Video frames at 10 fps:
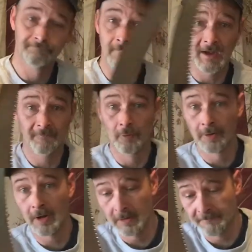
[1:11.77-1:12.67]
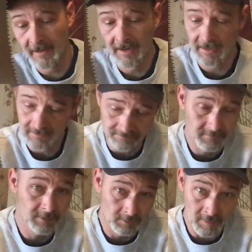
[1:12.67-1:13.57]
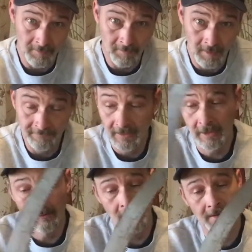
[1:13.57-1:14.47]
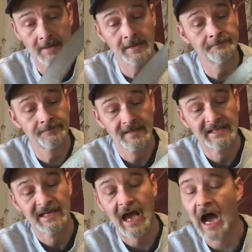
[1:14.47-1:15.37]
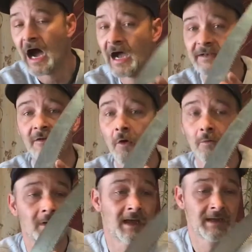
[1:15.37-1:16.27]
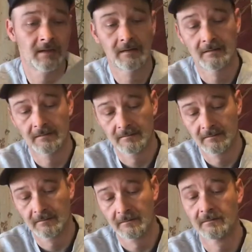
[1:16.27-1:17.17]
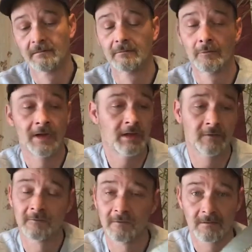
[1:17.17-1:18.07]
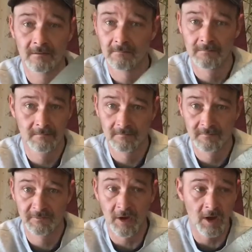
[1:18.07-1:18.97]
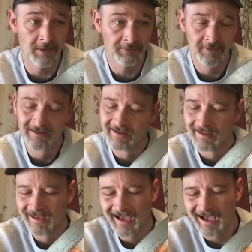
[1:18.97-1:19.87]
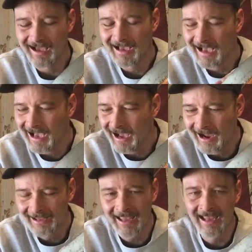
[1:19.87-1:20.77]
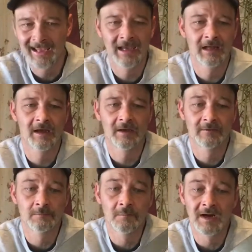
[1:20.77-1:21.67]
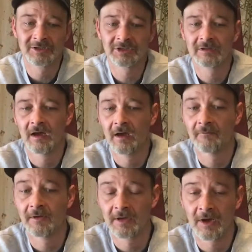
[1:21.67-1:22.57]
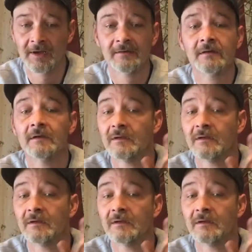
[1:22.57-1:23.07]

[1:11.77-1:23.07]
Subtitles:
My $4 fine. You remember my video on it? I don't like radius saws. I can't get as much of a cut.